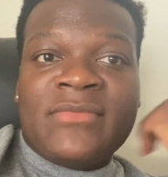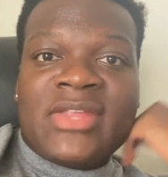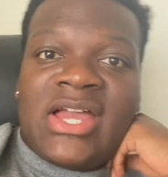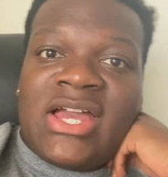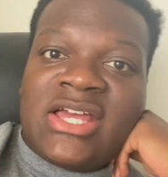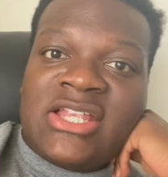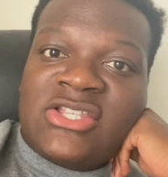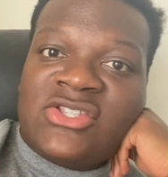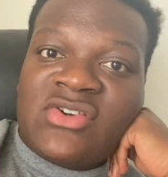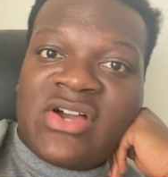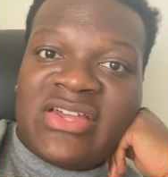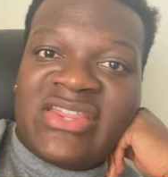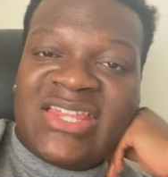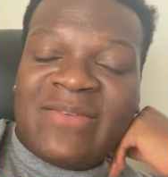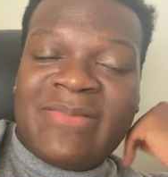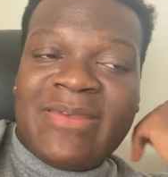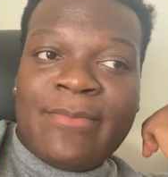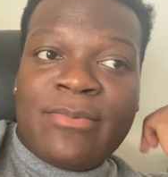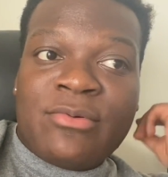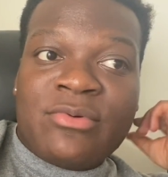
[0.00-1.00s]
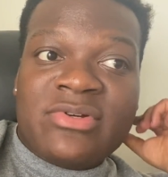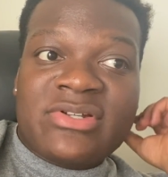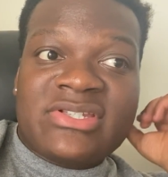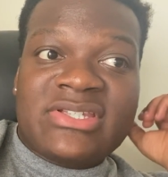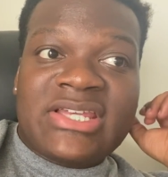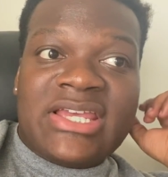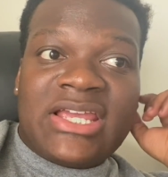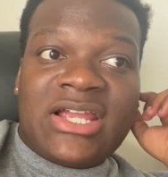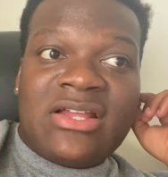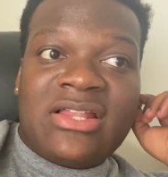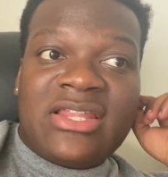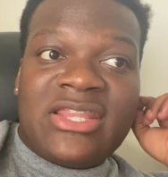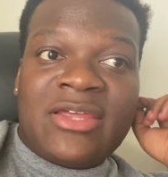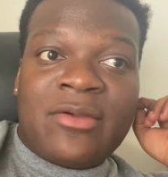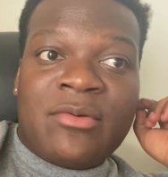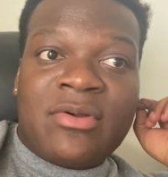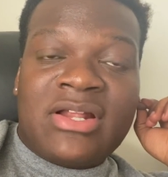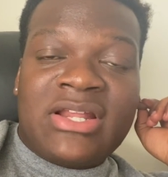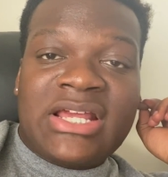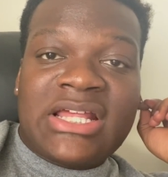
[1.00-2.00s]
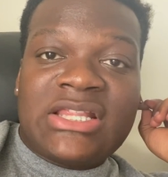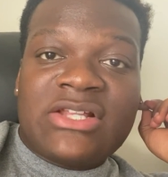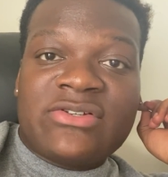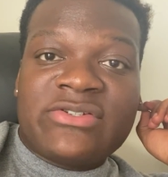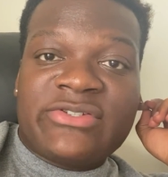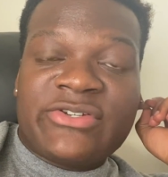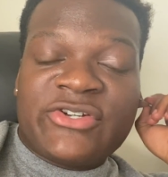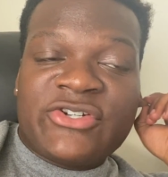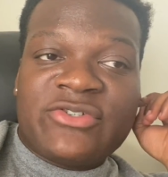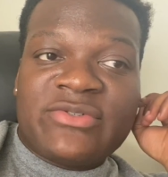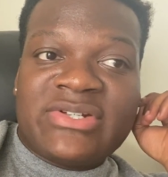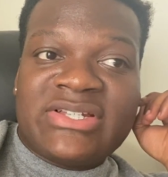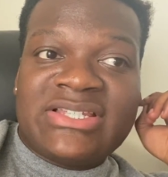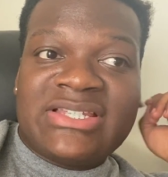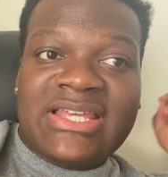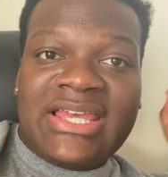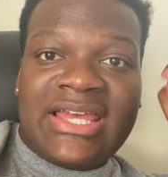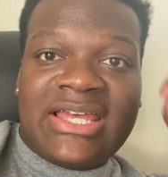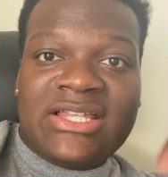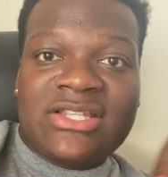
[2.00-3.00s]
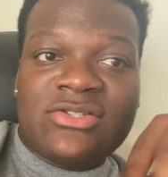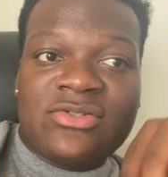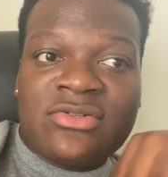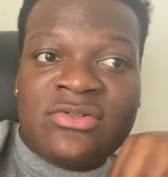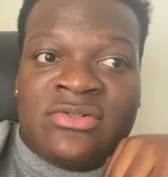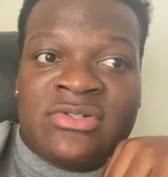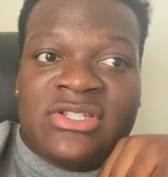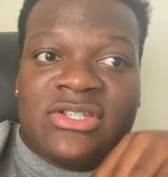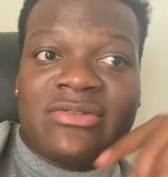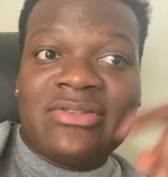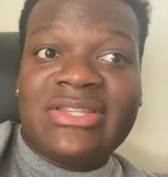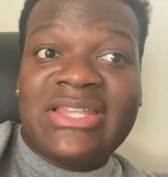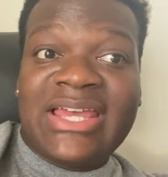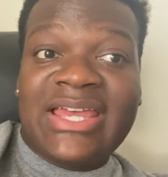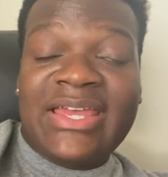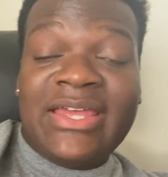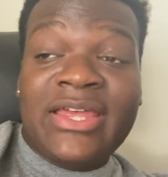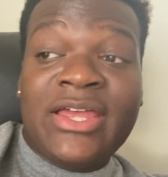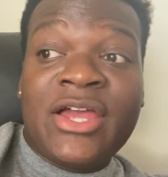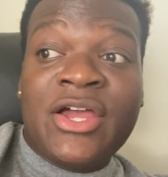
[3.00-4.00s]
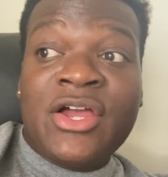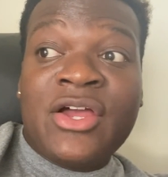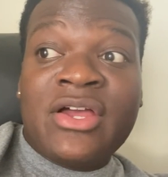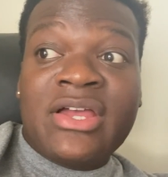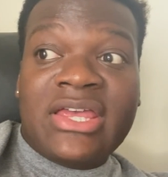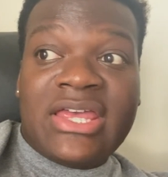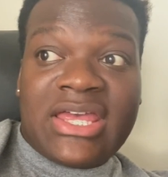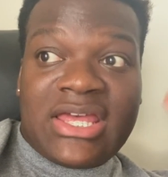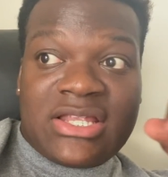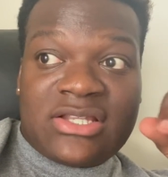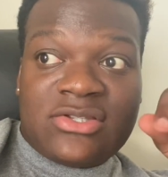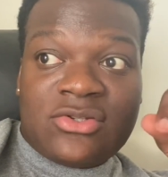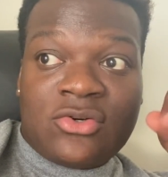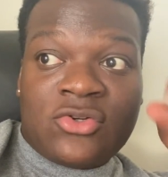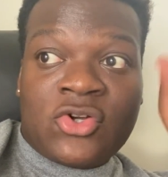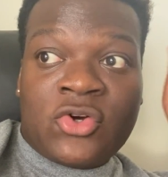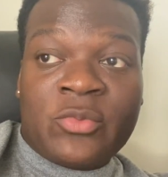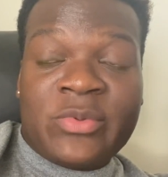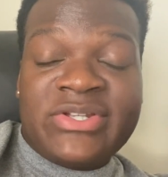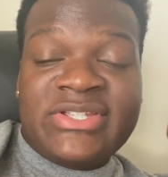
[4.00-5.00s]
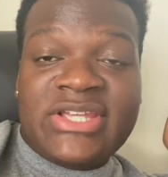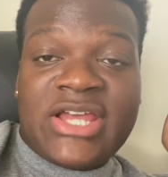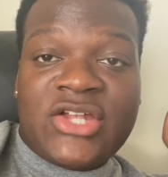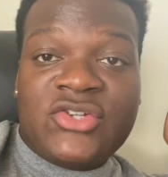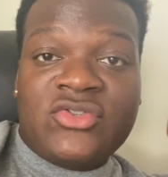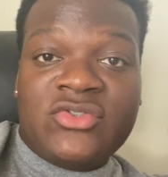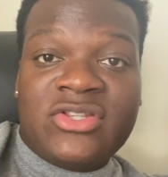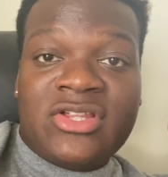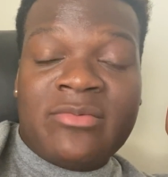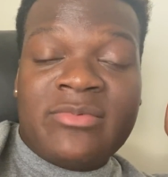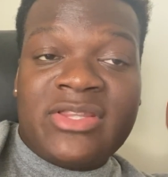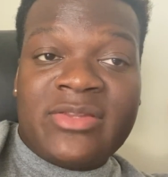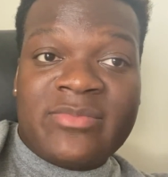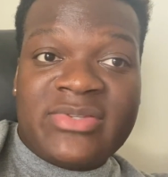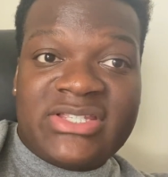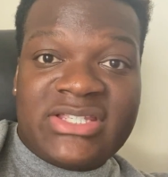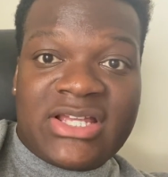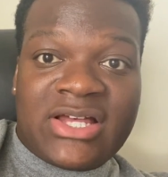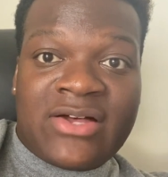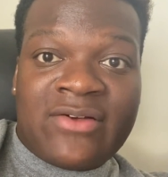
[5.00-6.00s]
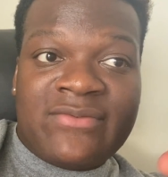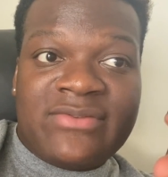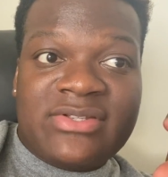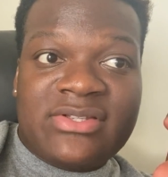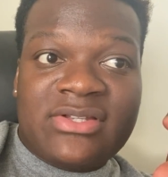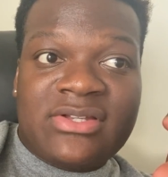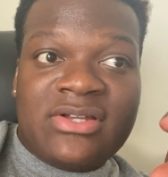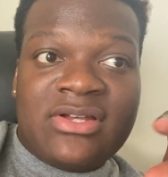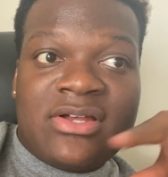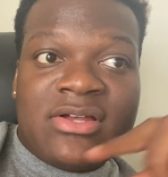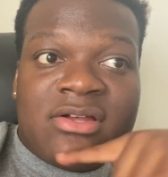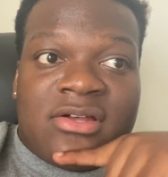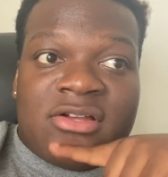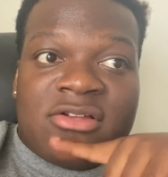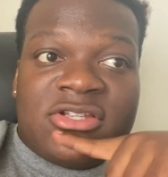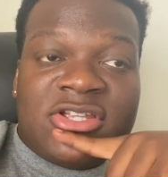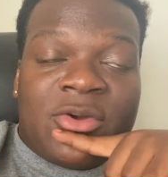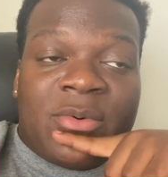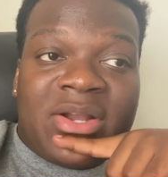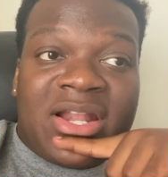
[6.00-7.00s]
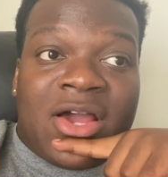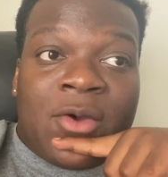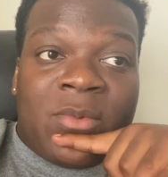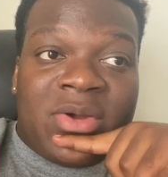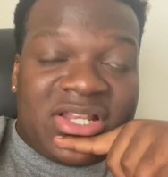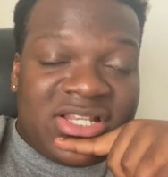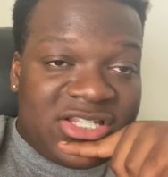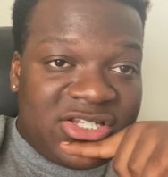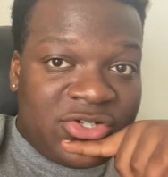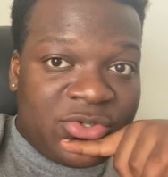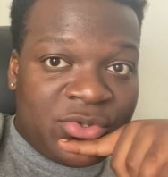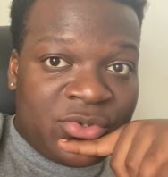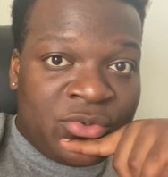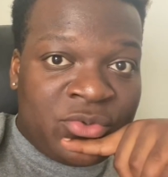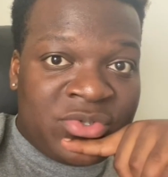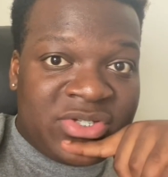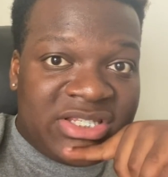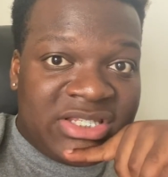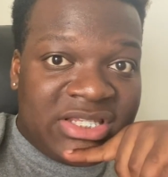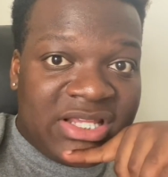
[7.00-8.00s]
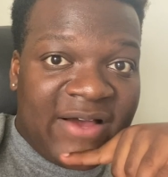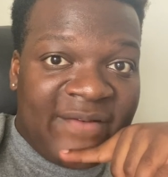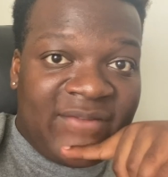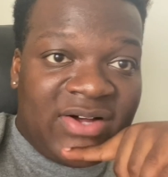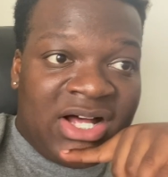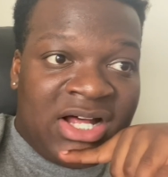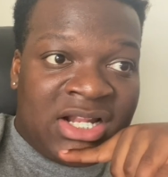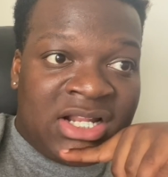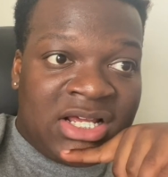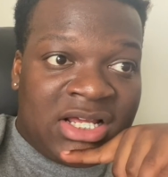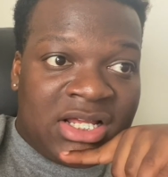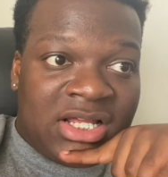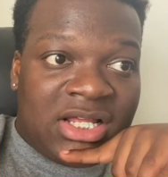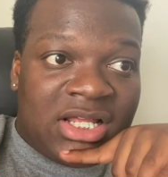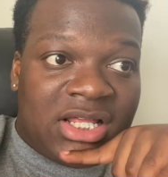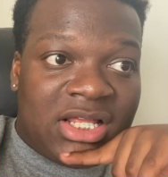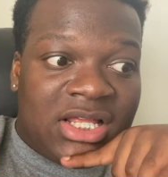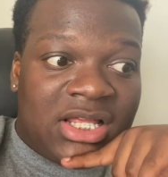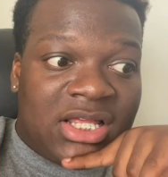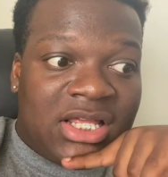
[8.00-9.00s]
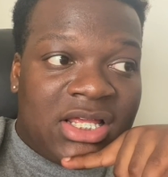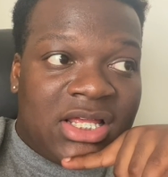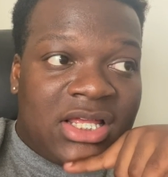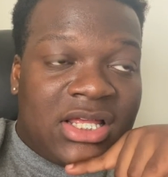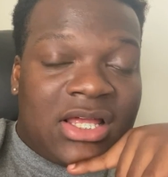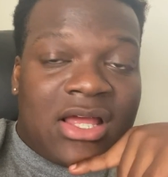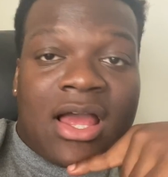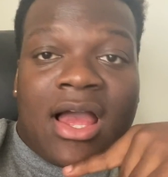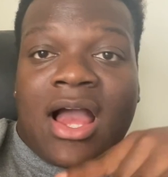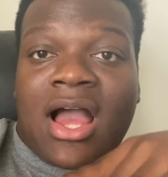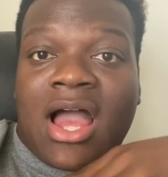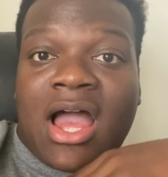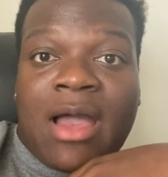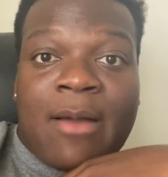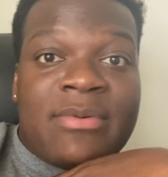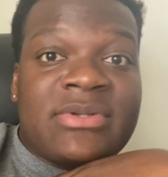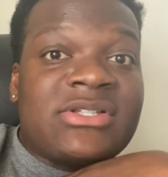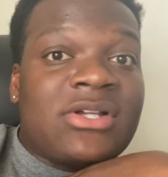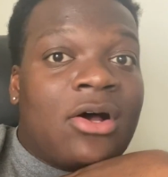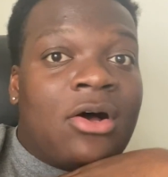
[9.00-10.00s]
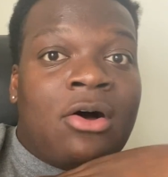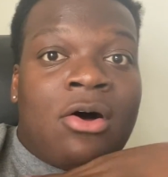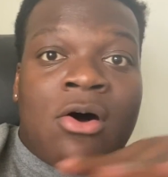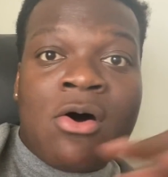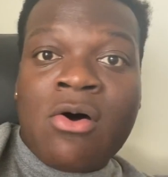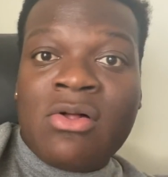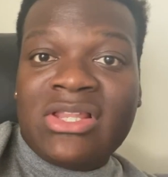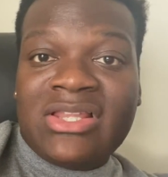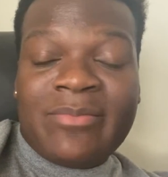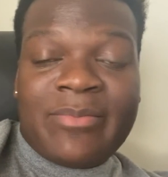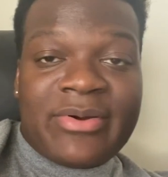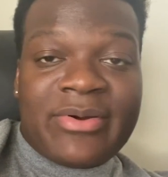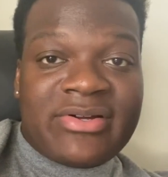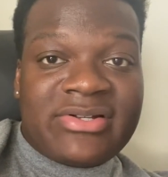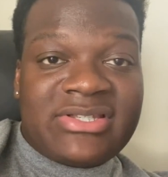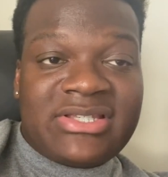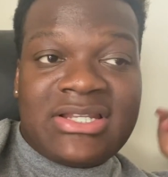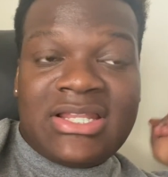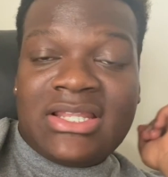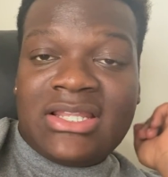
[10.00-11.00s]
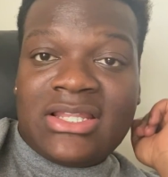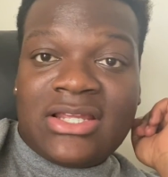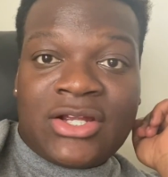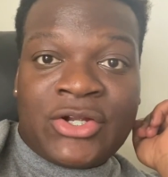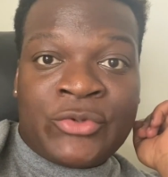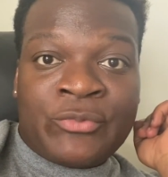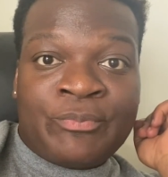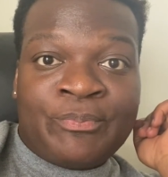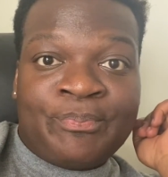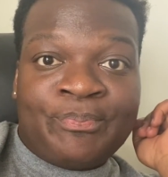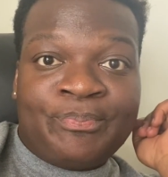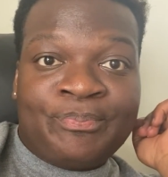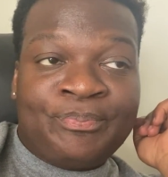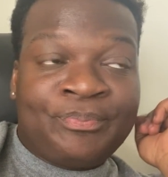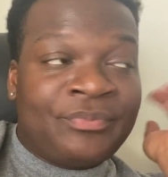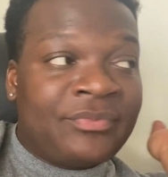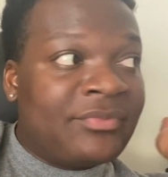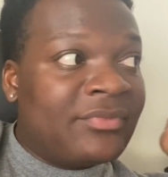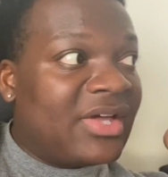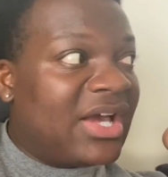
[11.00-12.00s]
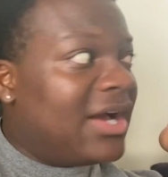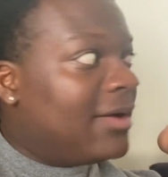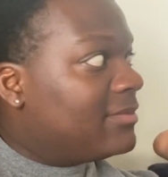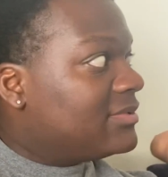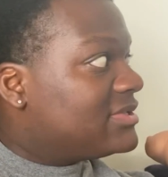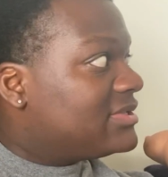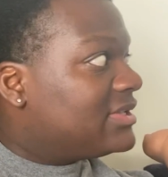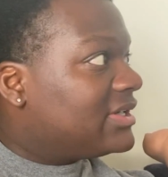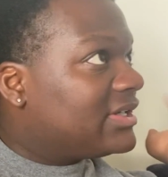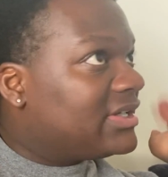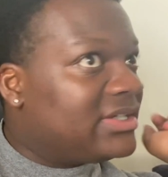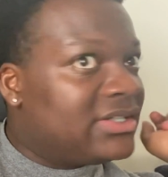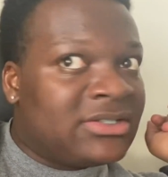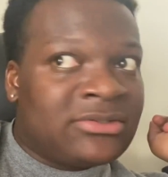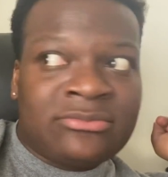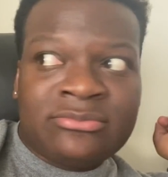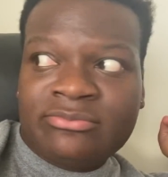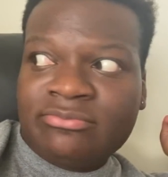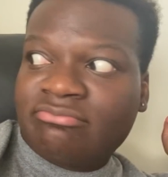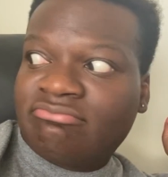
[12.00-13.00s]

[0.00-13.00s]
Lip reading: And so I think people were scared that they were going to get their surgeries canceled, so they canceled or rescheduled them themselves. So when I went to Avana, I was the only person in there. I was looking,